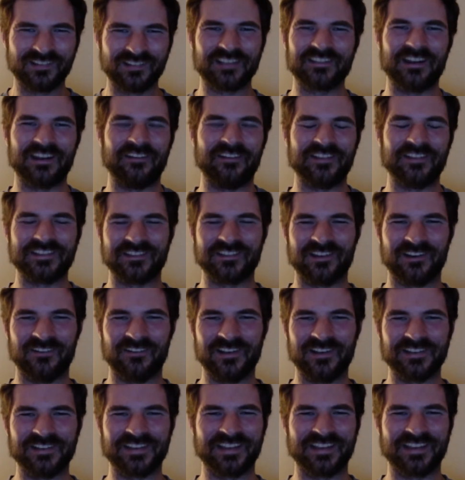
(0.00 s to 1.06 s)
That's what I always thought it
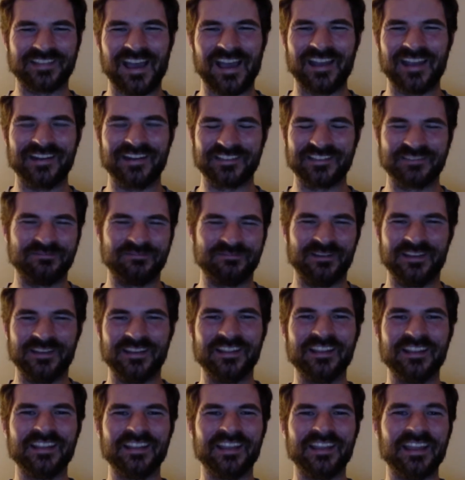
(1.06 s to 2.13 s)
was, like Tidus, but
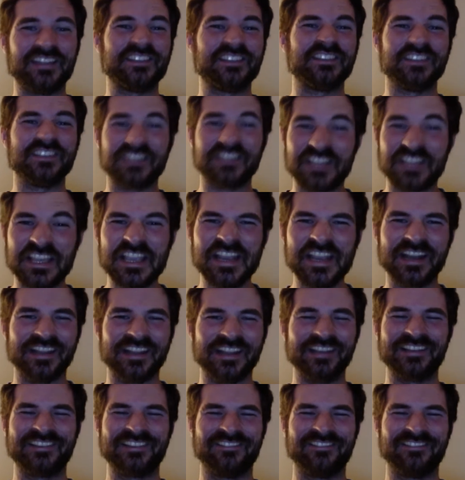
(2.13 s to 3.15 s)
it's Tidus,